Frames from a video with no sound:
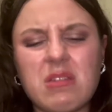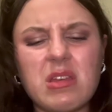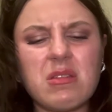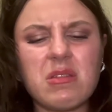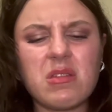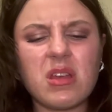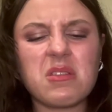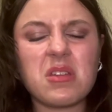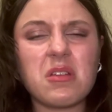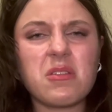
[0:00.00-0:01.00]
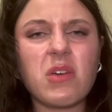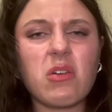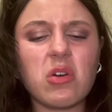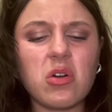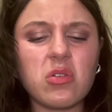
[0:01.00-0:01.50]
It's like stinks of
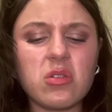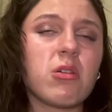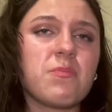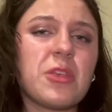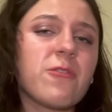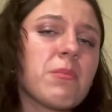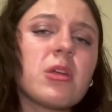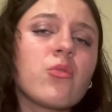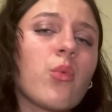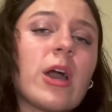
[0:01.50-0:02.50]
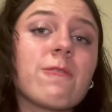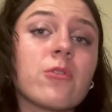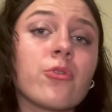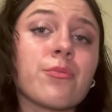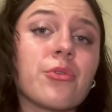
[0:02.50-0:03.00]
alcohol. If I'm in a white
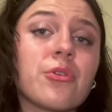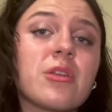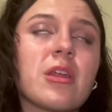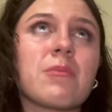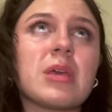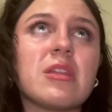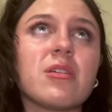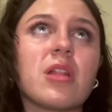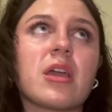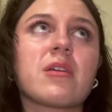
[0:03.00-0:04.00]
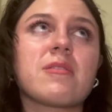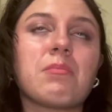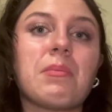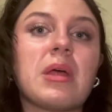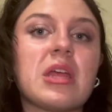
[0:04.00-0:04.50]
floral mood and I'm into like
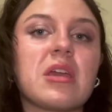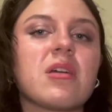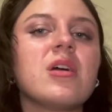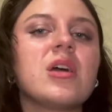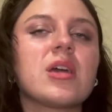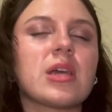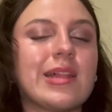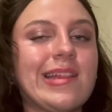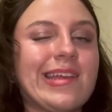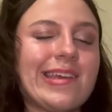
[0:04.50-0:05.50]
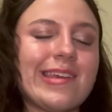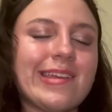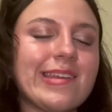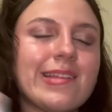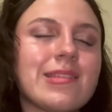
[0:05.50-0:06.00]
smelling
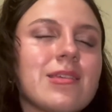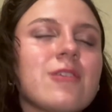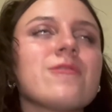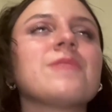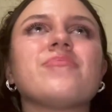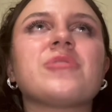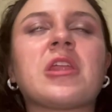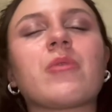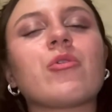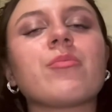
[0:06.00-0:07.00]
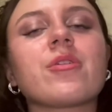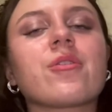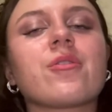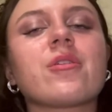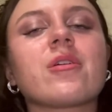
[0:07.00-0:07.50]
clean and stuff, then I will put it
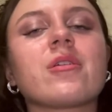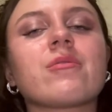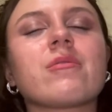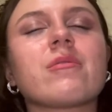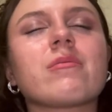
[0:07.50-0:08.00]
on and